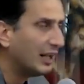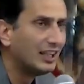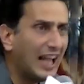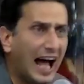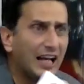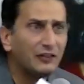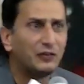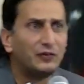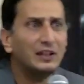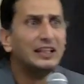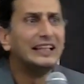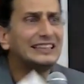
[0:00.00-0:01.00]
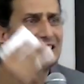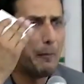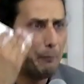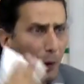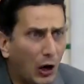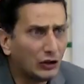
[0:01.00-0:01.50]
Life is
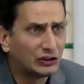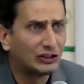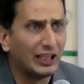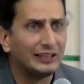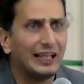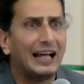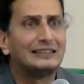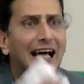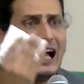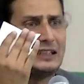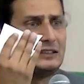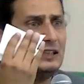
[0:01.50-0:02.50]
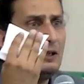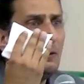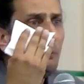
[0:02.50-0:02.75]
a person, and that